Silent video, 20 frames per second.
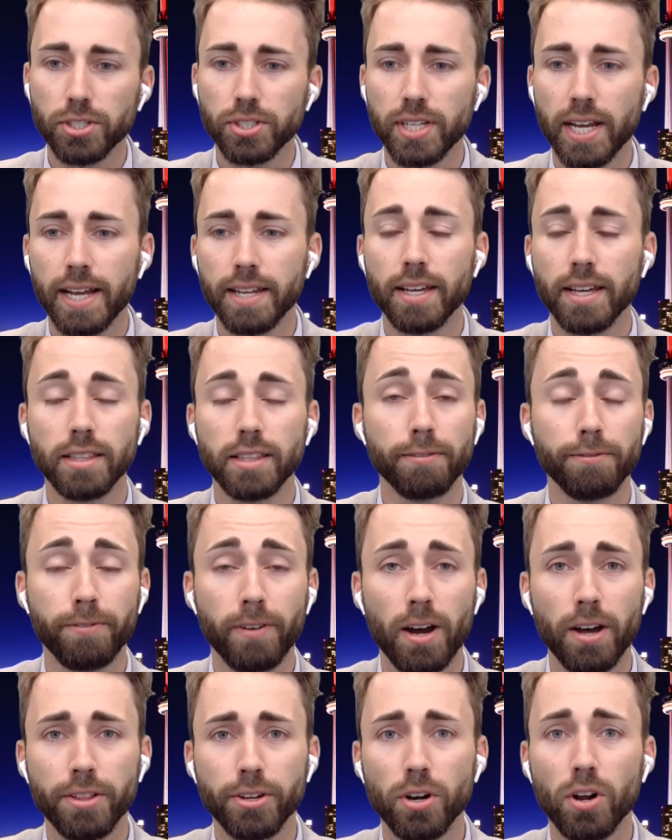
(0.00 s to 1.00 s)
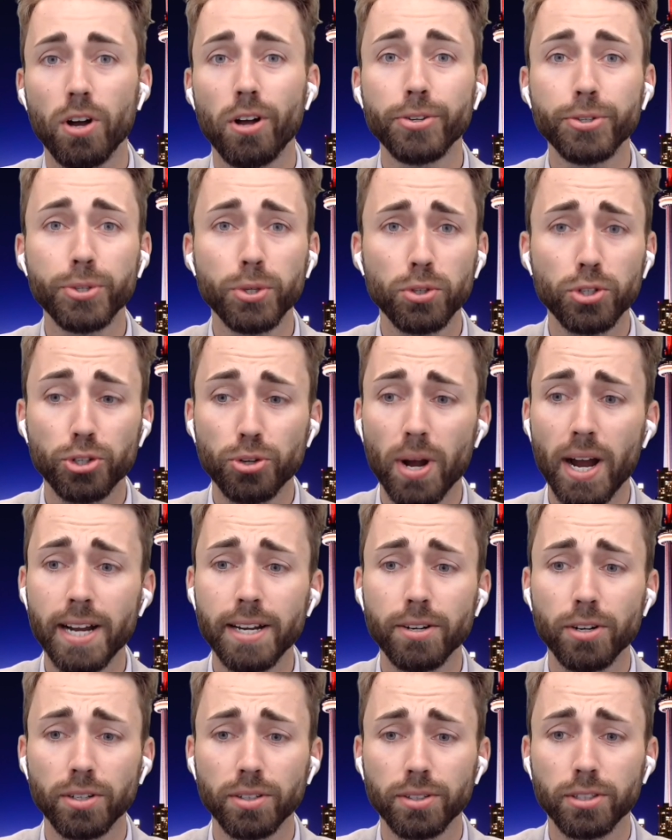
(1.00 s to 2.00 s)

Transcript: said that the father also tried